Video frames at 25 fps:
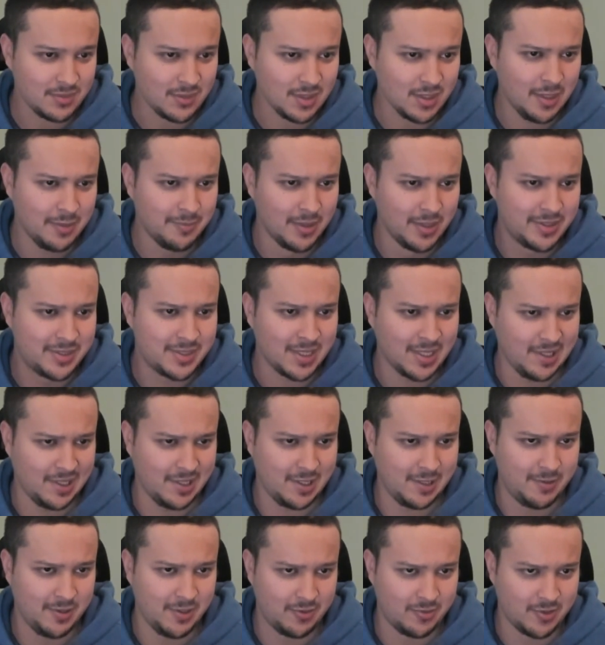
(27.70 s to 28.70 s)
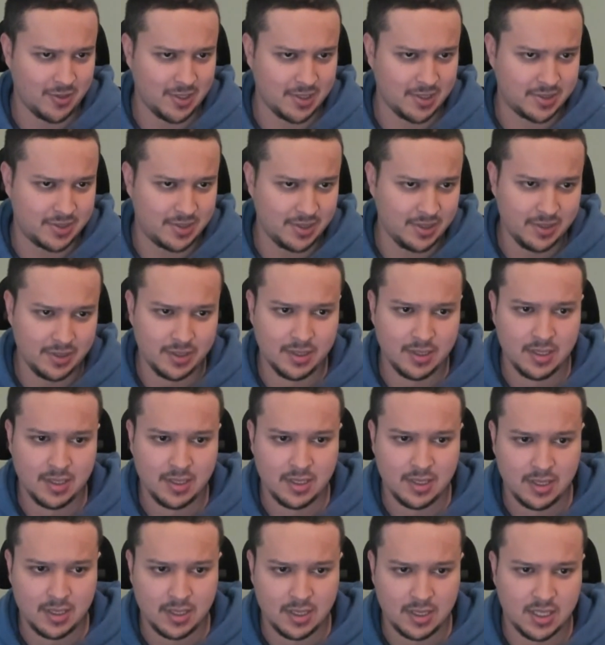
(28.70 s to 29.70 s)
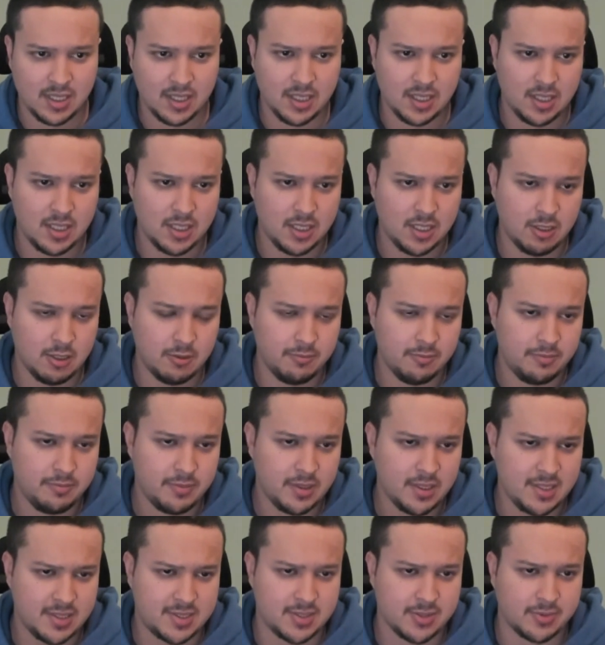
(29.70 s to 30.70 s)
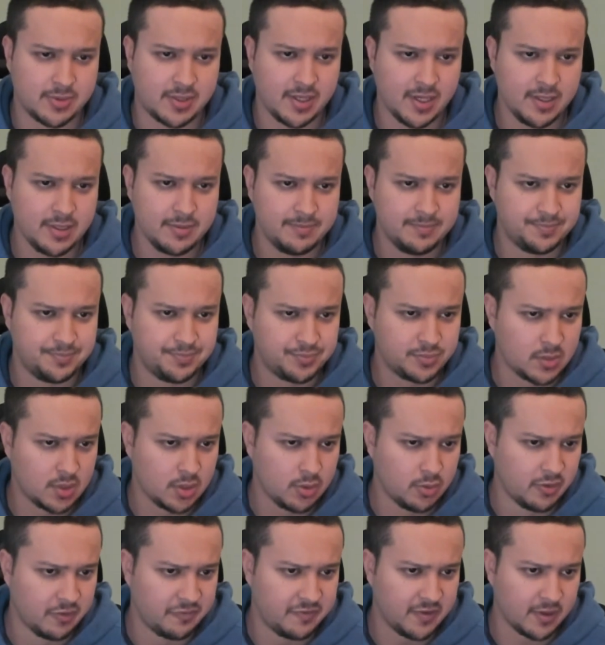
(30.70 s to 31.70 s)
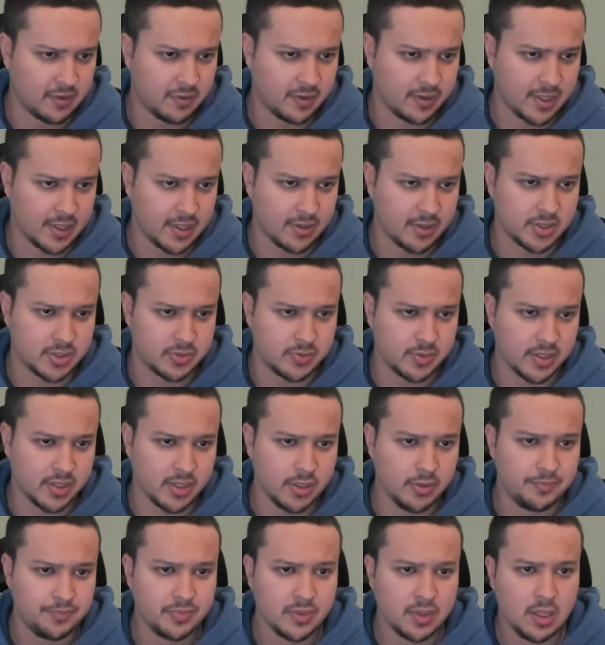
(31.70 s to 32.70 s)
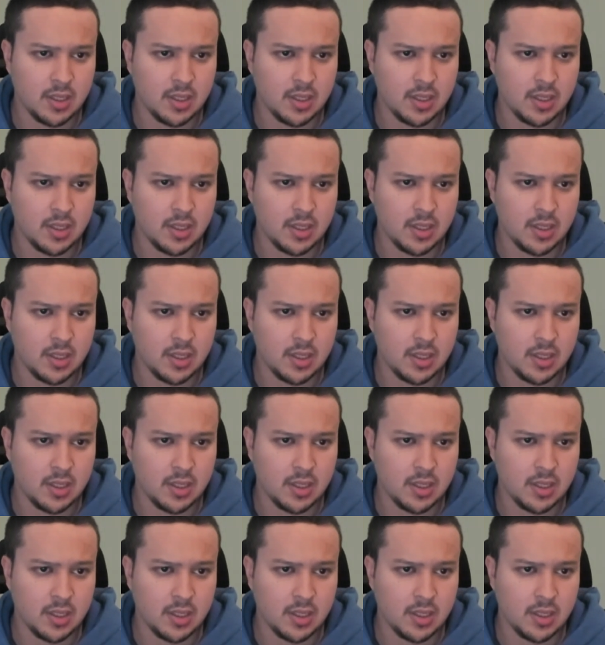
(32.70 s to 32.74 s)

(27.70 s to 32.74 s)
I'm a tiny bit rusty. But that's okay. We'll figure it out as we go.